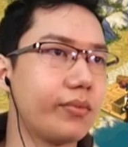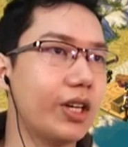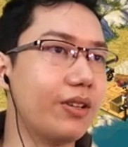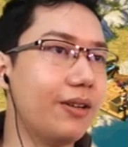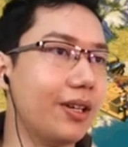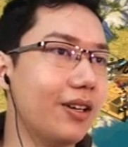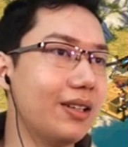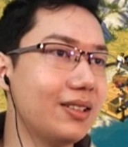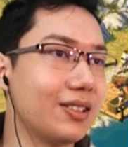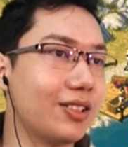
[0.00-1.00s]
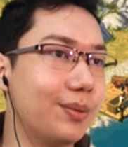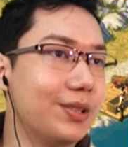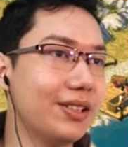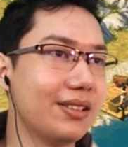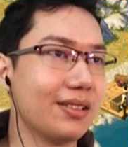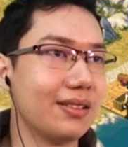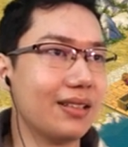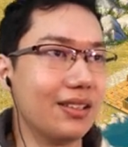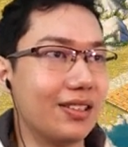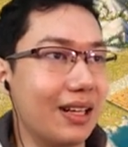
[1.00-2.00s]
Oh, there we go. There's the sculptures.
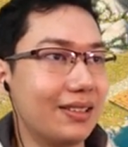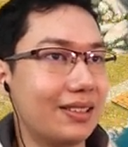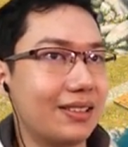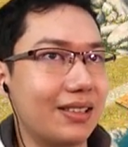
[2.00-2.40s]
So that's